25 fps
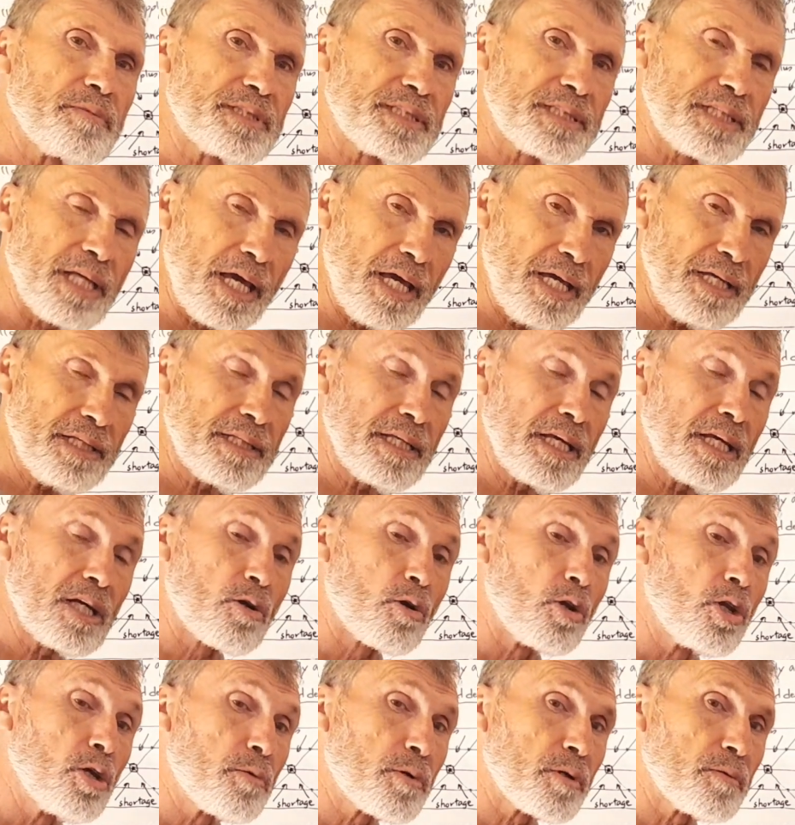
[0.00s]

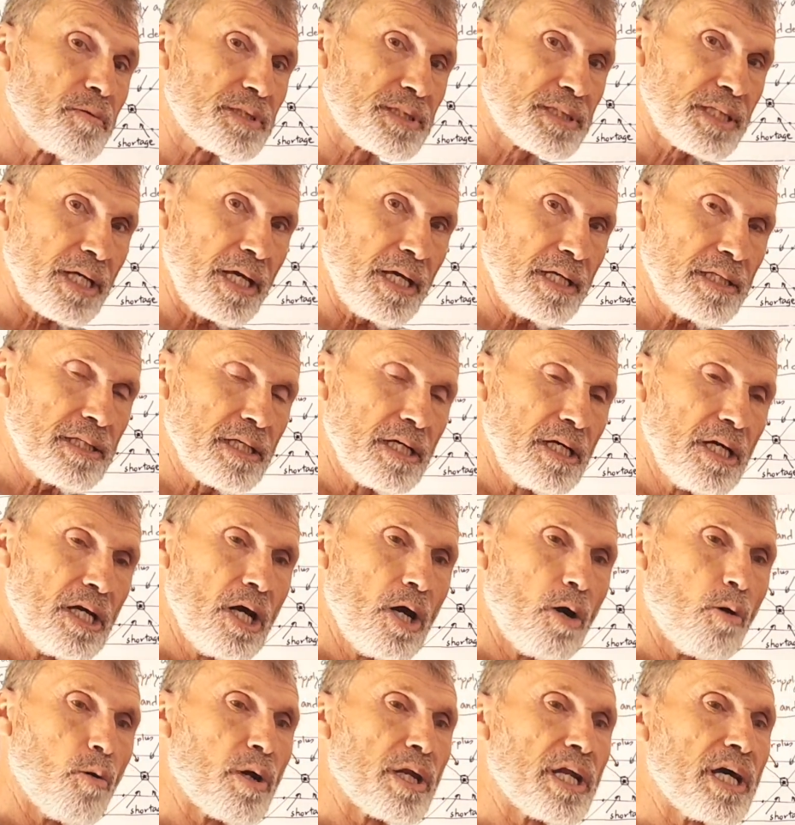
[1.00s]
state
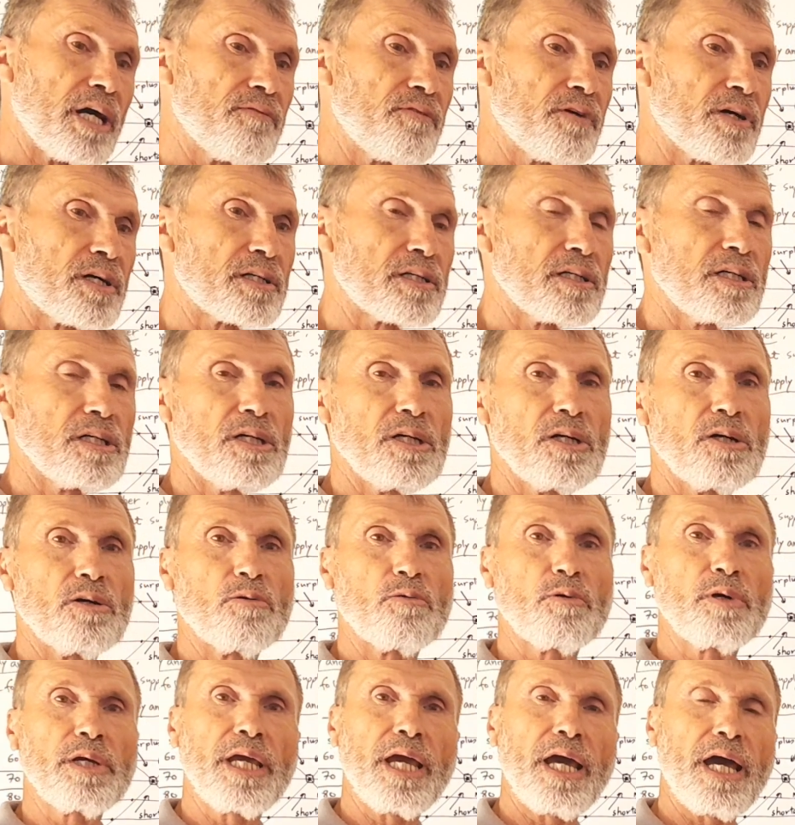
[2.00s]
whenever
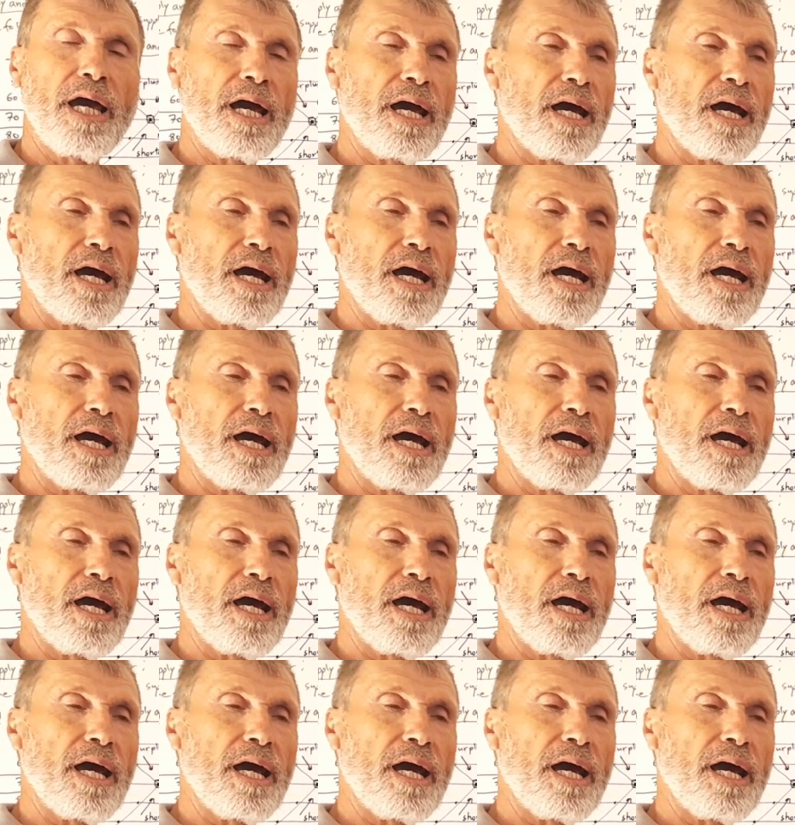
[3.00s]
we